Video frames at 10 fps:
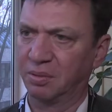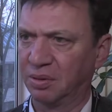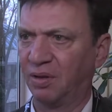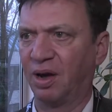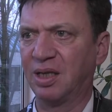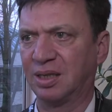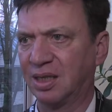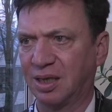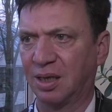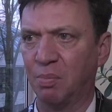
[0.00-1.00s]

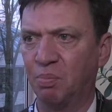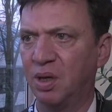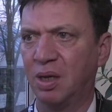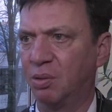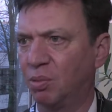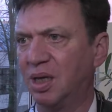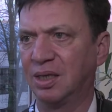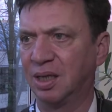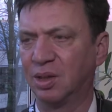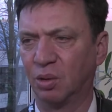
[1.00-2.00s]
devices and M P
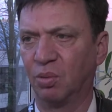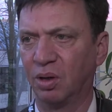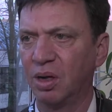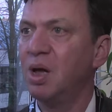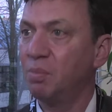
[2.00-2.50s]
threes and so on,